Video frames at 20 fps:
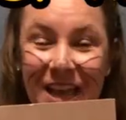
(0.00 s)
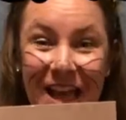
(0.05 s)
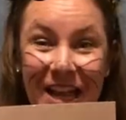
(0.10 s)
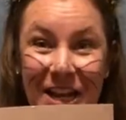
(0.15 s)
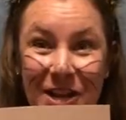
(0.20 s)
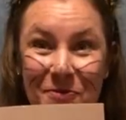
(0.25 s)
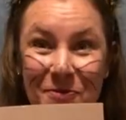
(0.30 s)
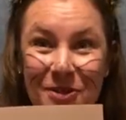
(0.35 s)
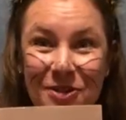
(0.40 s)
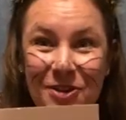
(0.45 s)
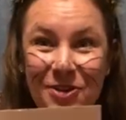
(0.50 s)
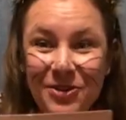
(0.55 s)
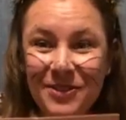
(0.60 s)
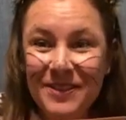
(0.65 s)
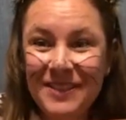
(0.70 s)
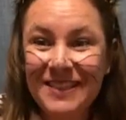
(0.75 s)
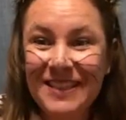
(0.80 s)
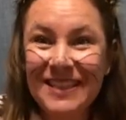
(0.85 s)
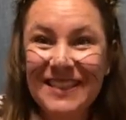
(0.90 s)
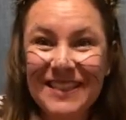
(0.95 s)
cutting with your
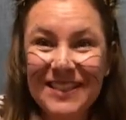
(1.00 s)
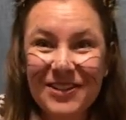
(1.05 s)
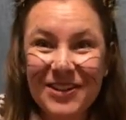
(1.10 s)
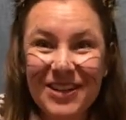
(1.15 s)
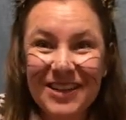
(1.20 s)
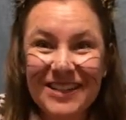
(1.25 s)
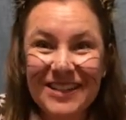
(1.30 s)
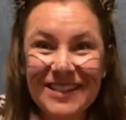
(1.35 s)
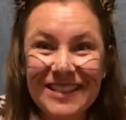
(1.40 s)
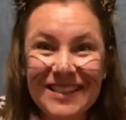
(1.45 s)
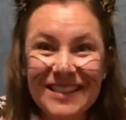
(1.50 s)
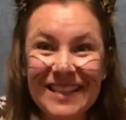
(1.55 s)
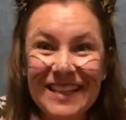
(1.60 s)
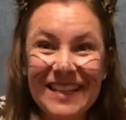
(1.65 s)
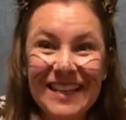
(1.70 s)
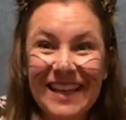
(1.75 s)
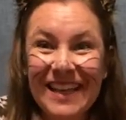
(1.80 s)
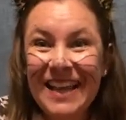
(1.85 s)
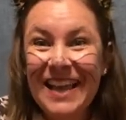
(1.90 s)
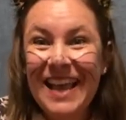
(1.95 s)
scissors.
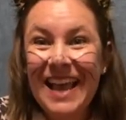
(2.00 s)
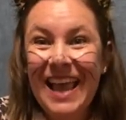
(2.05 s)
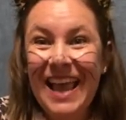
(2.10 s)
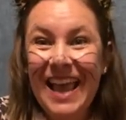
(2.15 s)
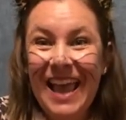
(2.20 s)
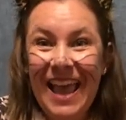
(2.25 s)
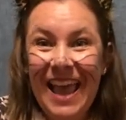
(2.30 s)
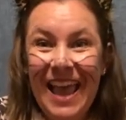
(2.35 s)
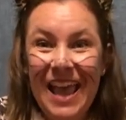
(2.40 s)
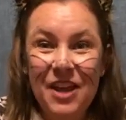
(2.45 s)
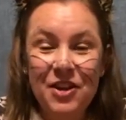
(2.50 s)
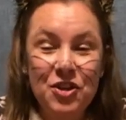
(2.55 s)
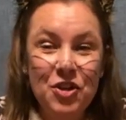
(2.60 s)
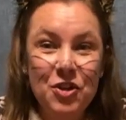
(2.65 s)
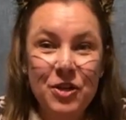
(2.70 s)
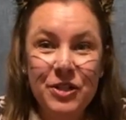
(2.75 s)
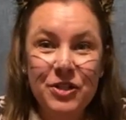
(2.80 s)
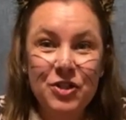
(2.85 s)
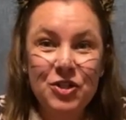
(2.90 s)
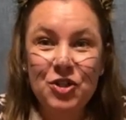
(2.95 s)
And you
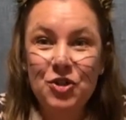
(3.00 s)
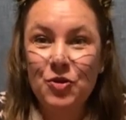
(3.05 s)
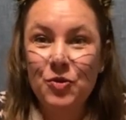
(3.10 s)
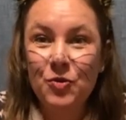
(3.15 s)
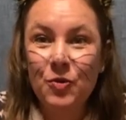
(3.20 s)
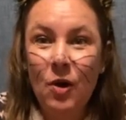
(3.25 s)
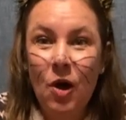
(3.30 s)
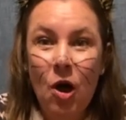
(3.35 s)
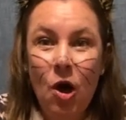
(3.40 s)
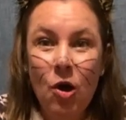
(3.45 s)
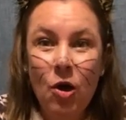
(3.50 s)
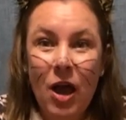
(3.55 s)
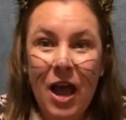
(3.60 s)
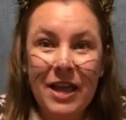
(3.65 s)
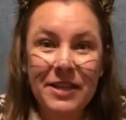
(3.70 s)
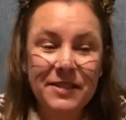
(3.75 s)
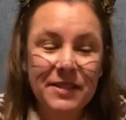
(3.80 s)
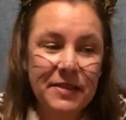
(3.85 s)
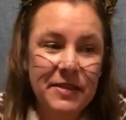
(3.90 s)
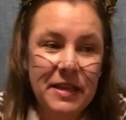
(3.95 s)
can do all
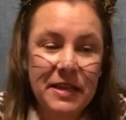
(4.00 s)
kinds of